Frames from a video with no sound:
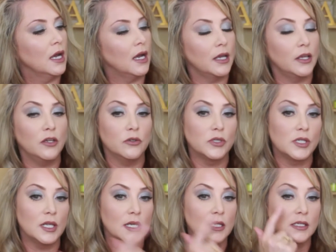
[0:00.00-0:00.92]
I
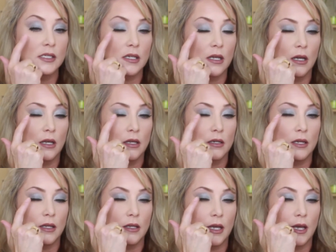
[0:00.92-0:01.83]
used this
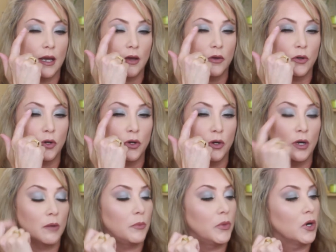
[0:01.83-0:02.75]
on the
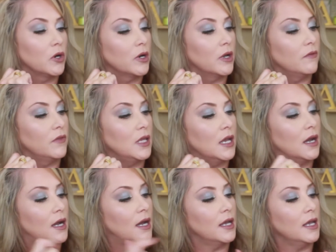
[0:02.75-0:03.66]
outer part of the
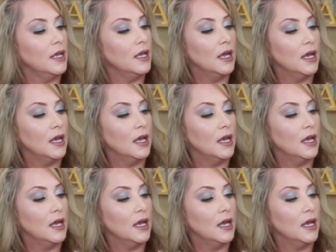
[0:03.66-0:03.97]
eye.